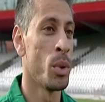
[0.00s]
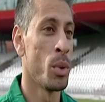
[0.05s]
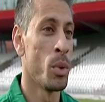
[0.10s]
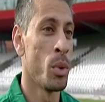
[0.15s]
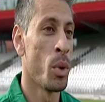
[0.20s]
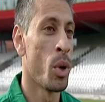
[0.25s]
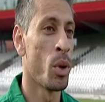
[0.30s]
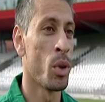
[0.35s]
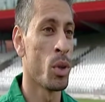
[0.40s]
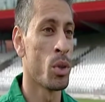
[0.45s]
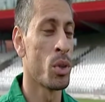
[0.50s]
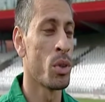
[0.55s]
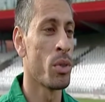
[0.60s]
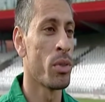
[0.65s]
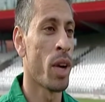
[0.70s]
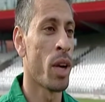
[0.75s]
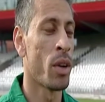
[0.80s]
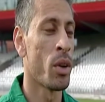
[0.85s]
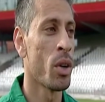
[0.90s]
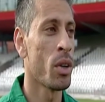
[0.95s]
We won't go too
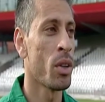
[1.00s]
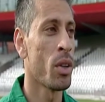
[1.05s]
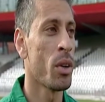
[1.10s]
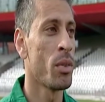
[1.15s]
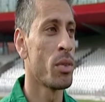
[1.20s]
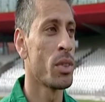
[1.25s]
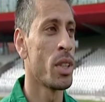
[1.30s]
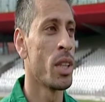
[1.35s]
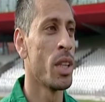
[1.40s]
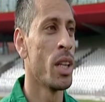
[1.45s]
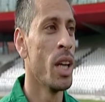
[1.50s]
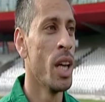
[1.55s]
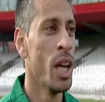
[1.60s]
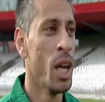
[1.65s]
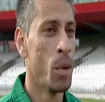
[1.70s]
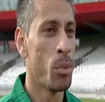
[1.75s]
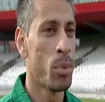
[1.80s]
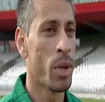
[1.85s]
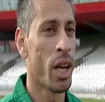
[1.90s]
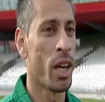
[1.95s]
far wrong. Obviously,
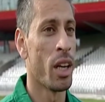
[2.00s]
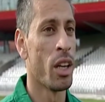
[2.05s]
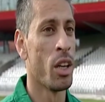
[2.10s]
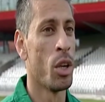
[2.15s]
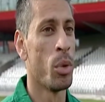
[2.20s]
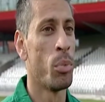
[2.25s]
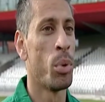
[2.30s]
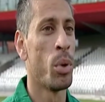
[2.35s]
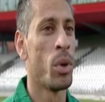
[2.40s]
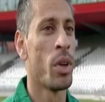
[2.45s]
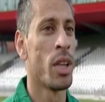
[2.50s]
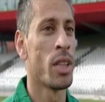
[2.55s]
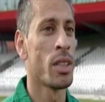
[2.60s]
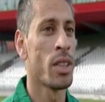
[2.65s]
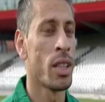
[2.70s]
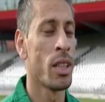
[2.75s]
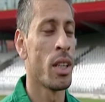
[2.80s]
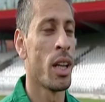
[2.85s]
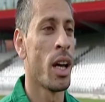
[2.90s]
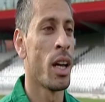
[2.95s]
playing at Liverpool, and I
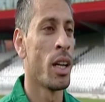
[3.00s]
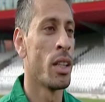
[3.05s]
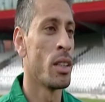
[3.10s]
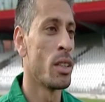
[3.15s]
said that,